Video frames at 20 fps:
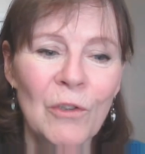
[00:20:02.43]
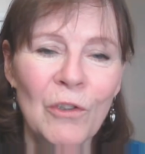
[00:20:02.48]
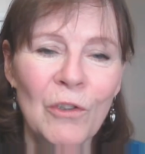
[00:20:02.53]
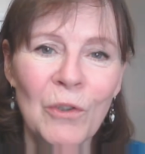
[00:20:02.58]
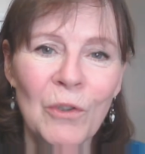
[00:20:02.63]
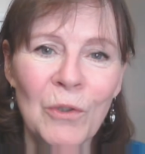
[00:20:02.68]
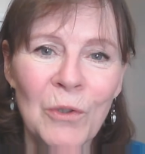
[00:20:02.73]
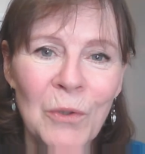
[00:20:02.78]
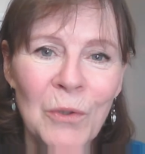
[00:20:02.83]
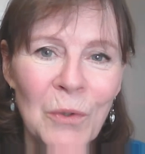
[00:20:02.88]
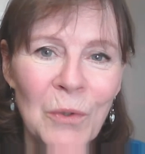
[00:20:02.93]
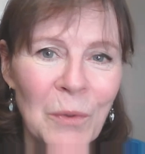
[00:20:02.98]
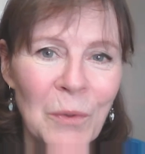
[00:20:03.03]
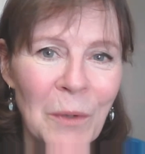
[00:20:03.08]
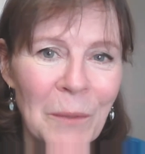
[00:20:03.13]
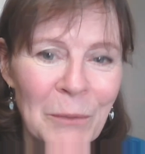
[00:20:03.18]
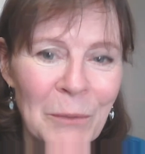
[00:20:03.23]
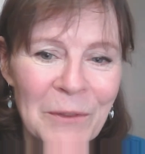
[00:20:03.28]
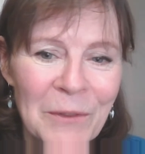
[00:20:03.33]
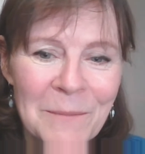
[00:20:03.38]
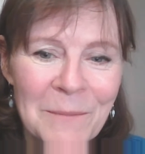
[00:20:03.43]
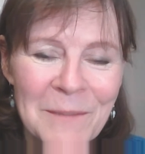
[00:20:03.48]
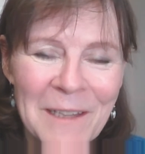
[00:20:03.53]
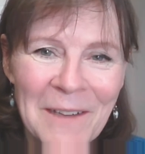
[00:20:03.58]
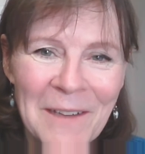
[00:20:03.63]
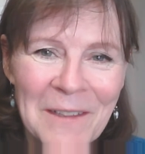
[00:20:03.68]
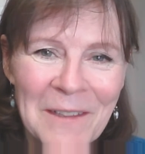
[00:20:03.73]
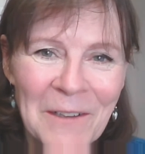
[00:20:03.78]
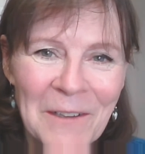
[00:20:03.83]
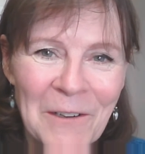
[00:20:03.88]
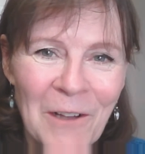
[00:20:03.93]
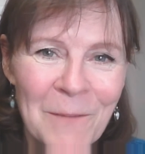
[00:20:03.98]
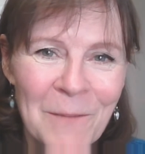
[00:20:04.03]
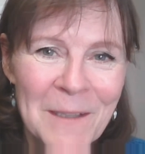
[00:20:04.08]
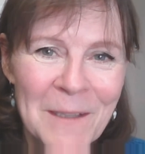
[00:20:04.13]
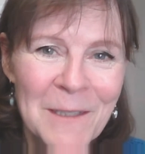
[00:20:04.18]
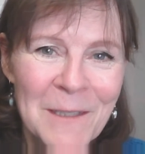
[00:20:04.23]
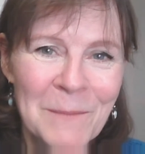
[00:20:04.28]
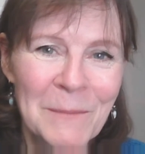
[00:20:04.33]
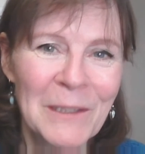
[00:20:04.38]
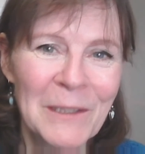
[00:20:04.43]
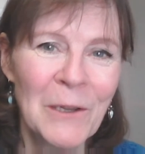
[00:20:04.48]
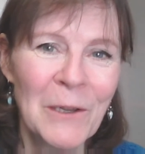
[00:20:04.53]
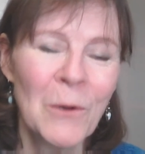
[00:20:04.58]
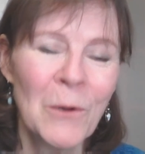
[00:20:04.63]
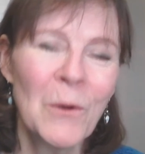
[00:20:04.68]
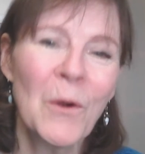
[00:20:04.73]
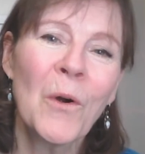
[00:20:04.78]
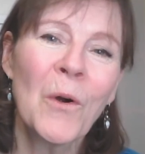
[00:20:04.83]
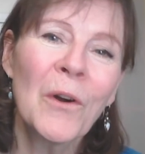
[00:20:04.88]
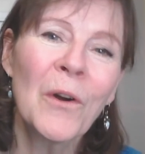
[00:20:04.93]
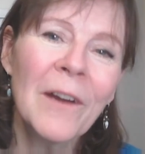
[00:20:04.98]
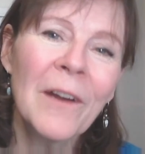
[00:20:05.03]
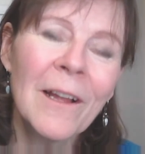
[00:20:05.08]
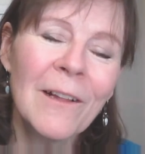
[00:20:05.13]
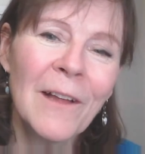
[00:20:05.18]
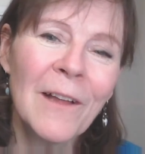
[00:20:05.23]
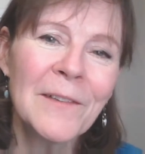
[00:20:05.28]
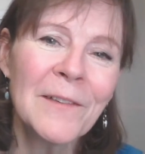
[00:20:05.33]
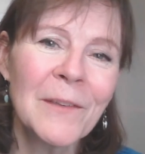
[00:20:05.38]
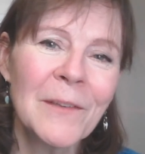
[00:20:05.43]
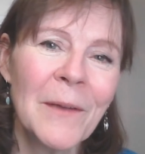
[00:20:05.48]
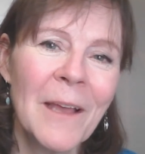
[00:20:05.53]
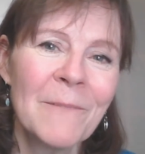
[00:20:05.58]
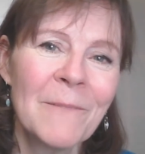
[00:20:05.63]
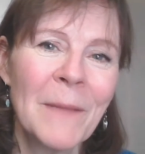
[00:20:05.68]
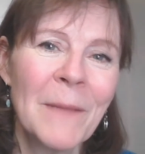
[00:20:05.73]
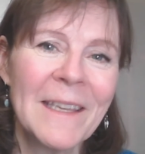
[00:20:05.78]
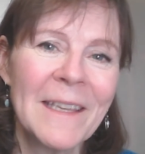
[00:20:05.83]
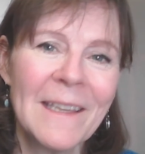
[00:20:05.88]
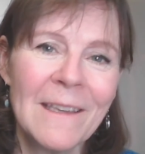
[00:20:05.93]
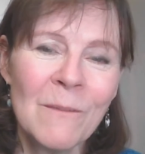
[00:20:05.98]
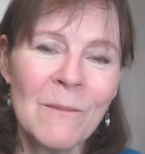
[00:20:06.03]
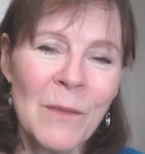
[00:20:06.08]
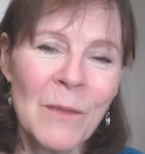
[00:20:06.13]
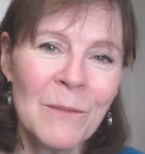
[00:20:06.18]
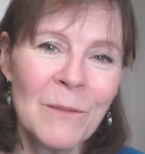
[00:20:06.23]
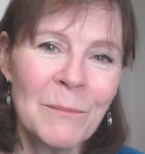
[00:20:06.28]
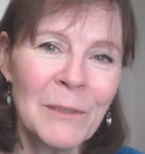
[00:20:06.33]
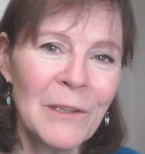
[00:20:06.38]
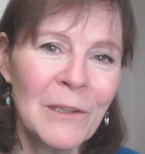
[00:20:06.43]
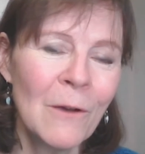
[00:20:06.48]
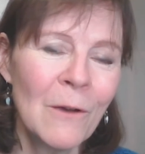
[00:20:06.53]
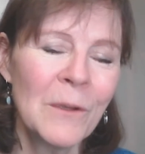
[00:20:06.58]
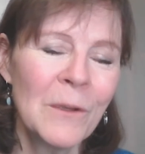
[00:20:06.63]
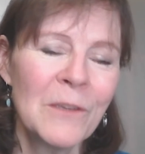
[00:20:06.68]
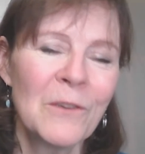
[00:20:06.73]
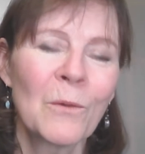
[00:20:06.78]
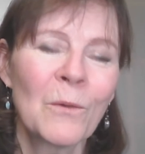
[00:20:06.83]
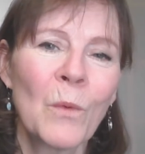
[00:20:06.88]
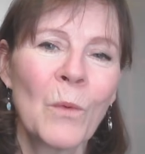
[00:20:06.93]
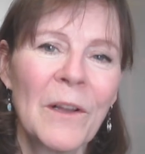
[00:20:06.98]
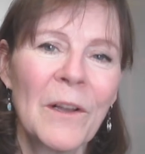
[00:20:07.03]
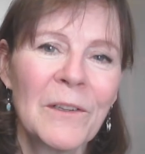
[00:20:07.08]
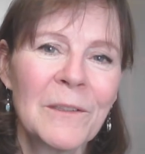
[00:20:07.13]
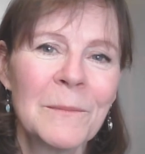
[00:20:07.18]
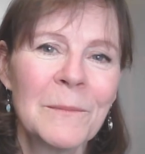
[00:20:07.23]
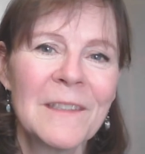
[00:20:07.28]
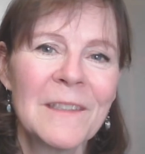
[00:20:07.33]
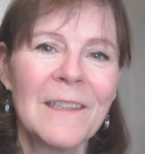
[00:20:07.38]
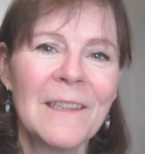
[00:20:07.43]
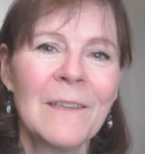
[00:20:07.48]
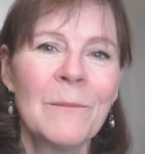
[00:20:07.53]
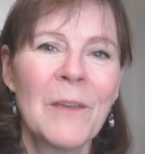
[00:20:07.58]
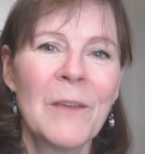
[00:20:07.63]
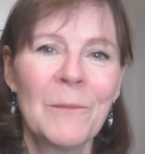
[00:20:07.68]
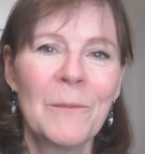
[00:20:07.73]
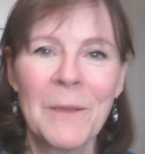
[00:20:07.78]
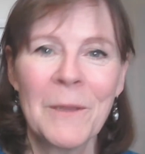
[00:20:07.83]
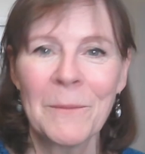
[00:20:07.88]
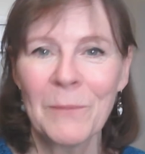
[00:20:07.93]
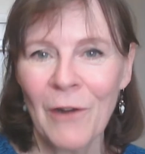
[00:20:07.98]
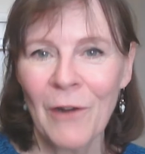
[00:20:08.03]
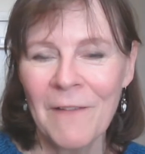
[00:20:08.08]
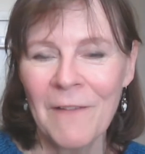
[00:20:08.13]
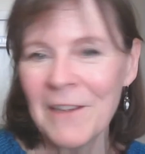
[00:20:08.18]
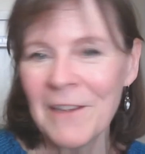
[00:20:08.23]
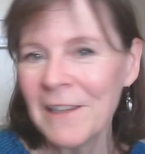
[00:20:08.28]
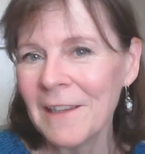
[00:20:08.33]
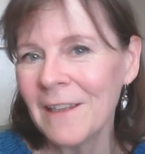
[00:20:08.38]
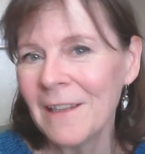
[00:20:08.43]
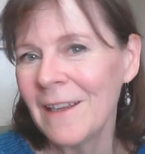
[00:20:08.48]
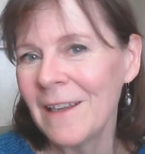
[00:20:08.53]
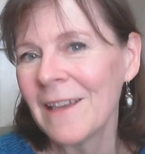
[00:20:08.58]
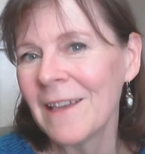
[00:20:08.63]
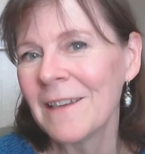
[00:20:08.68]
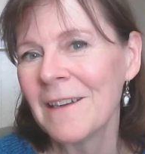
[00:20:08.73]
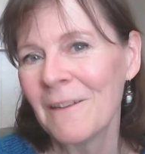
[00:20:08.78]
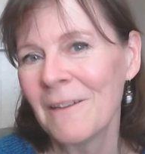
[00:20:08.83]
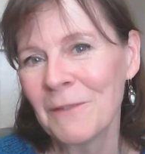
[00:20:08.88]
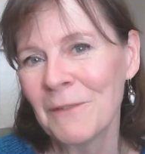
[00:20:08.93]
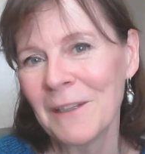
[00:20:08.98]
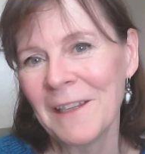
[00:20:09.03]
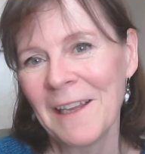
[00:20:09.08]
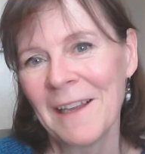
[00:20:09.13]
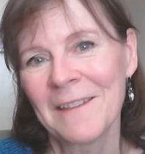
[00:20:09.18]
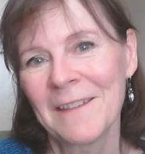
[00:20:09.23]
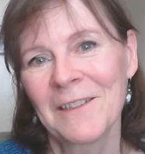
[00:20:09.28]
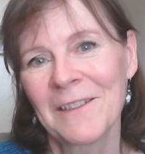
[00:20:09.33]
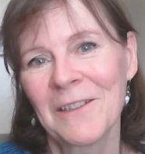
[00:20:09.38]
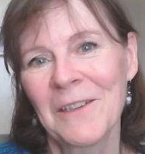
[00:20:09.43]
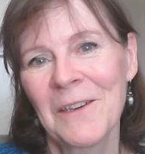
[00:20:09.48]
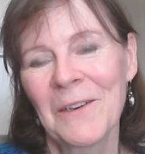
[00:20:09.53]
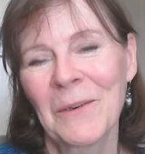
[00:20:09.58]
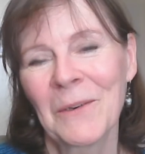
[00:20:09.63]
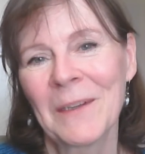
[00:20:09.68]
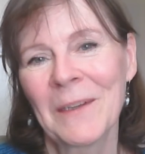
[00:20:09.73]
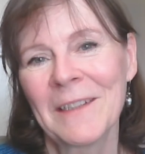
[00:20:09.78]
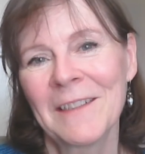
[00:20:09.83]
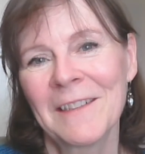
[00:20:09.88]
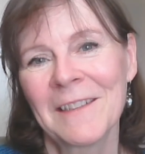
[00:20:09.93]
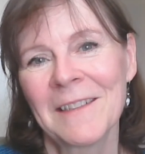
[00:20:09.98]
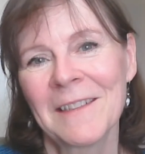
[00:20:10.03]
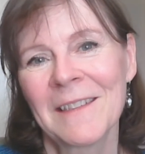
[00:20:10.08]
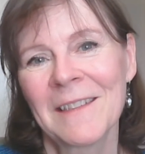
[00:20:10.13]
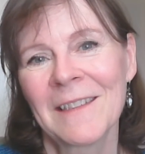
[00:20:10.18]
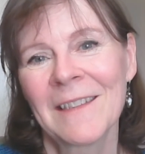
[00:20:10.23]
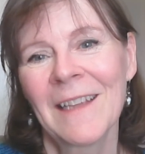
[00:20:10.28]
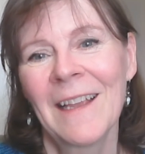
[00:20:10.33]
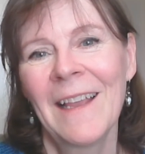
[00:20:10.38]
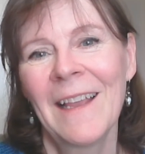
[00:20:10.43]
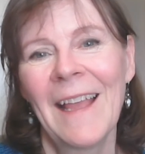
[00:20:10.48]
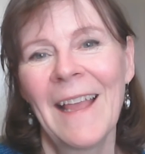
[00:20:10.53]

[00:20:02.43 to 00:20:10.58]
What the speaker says: do put them down in the comments below, or I'll also add my email below, and you're welcome to email me privately and I will answer your questions.